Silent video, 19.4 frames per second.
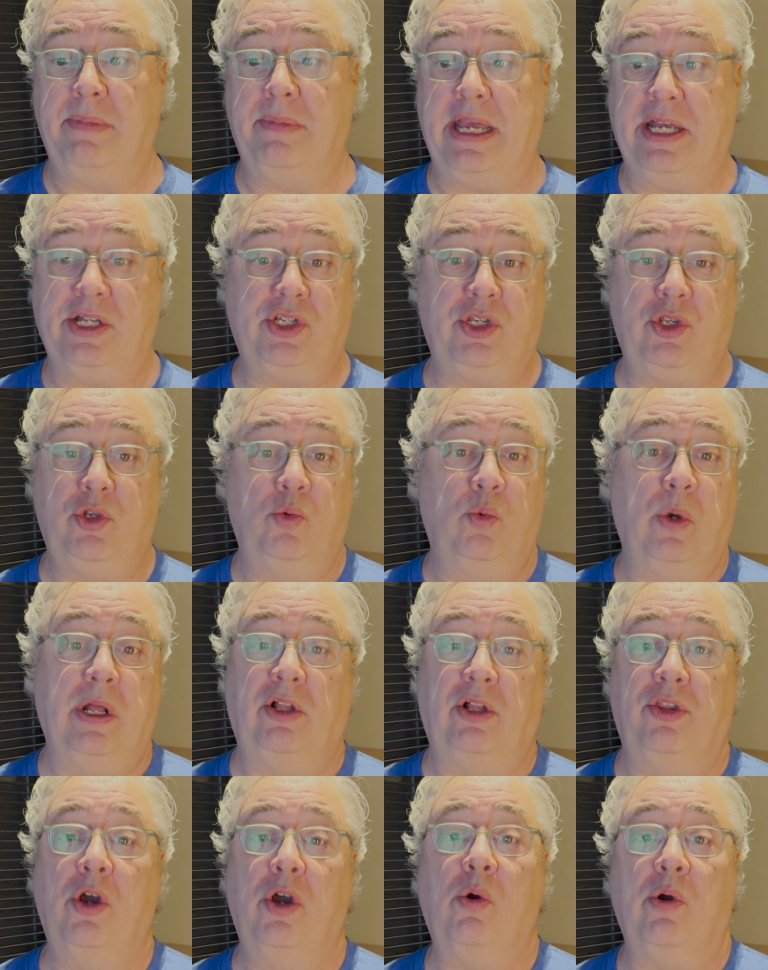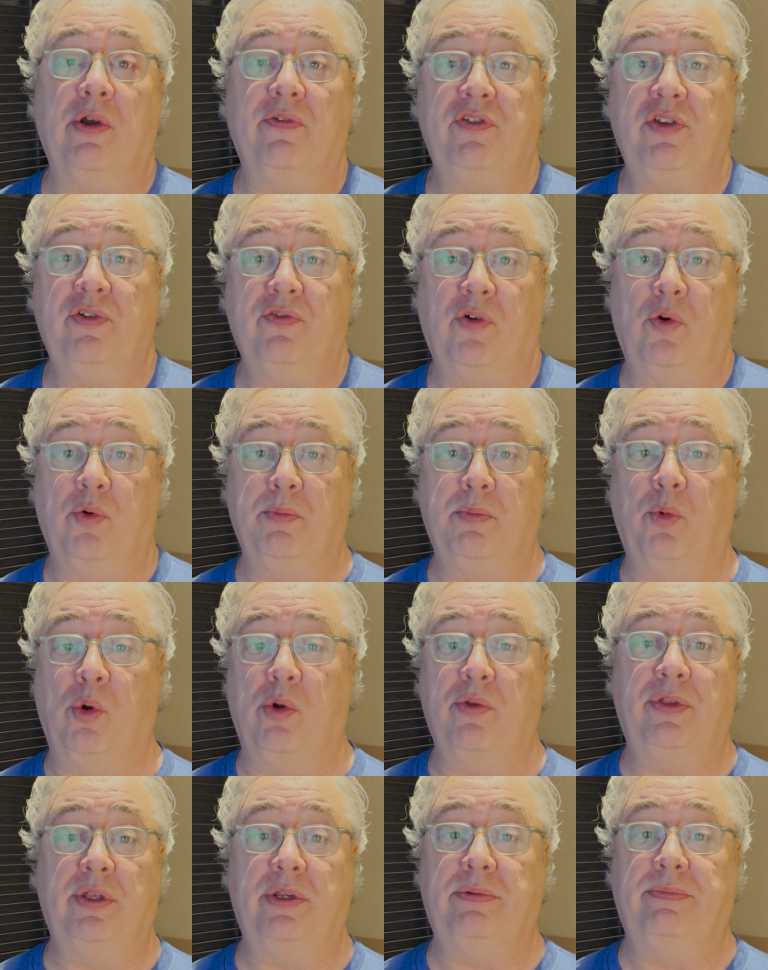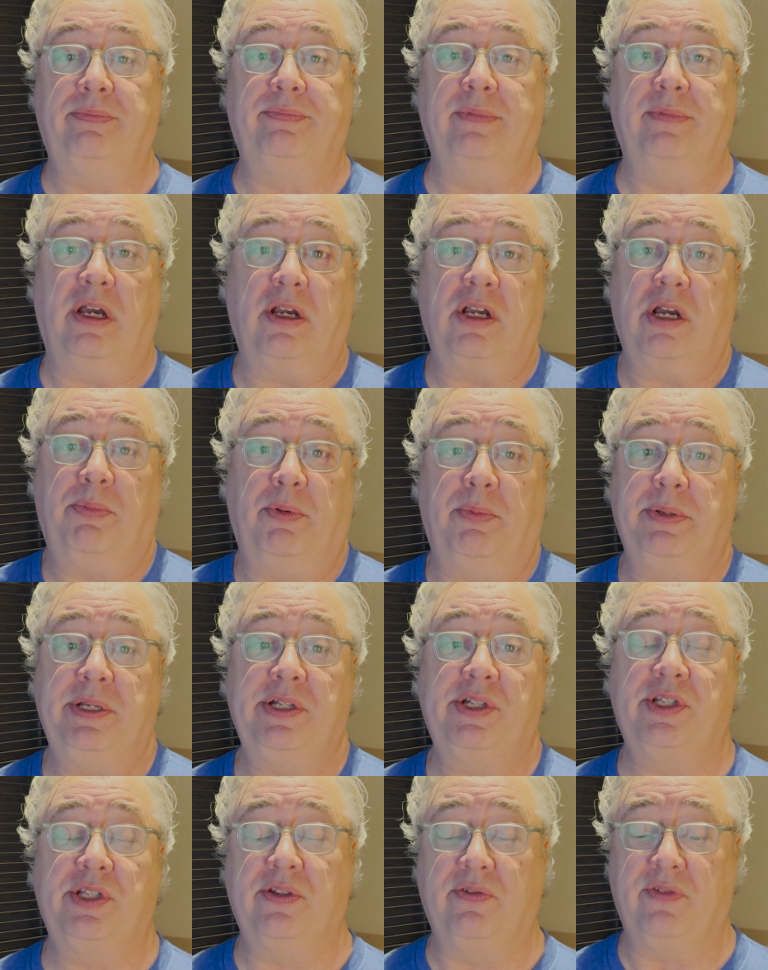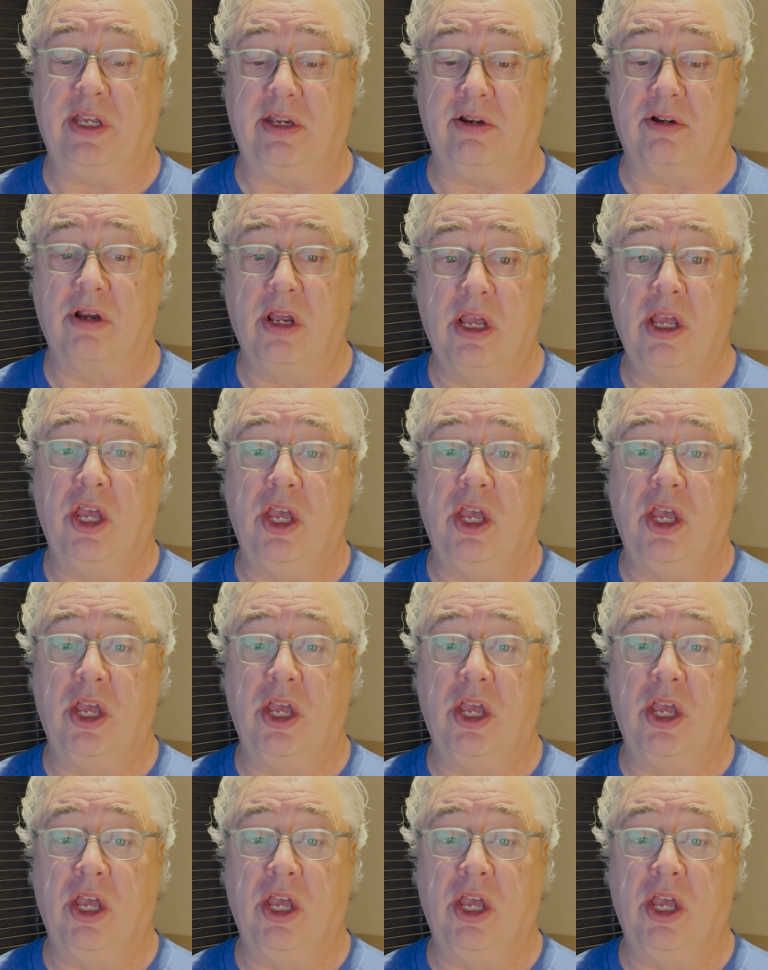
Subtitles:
As you well know, if you've owned more than a couple pieces of gear,